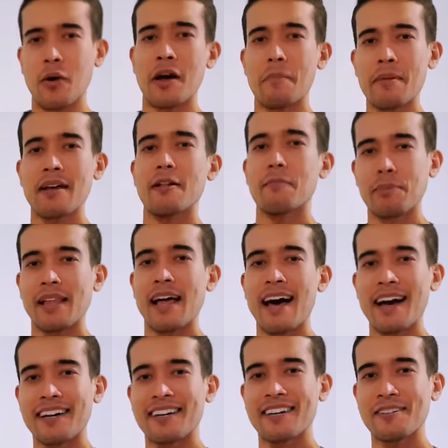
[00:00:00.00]
1 mil
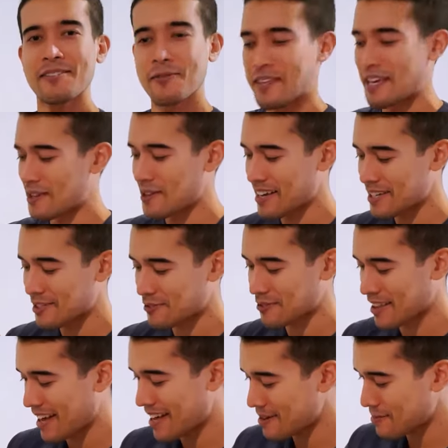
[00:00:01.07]
plaque. So thank you guys for
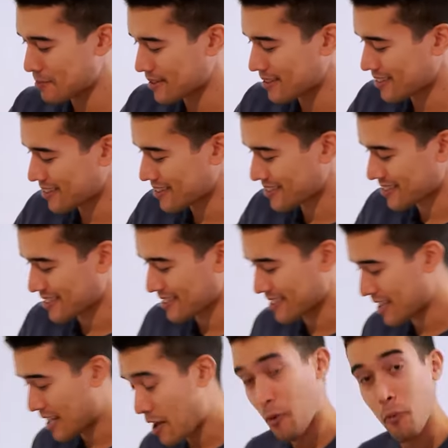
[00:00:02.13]
that because
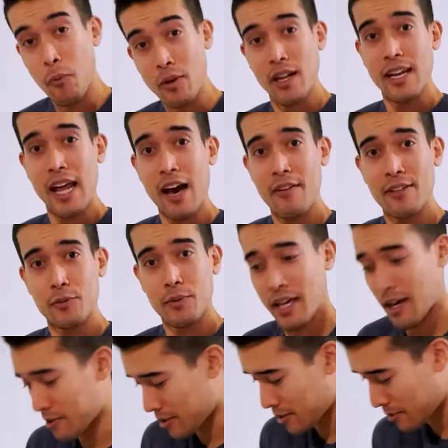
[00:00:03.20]
uh, would not have this
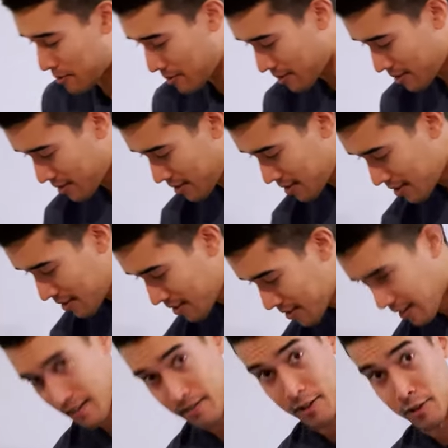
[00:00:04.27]
without you,
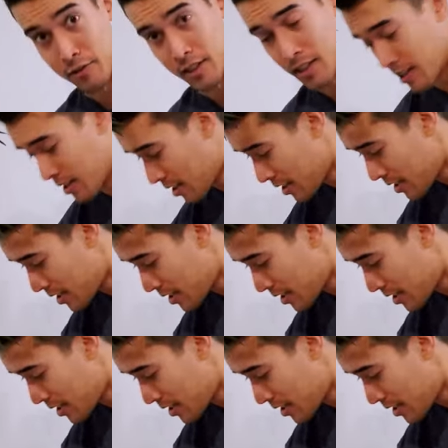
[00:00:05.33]
like literally.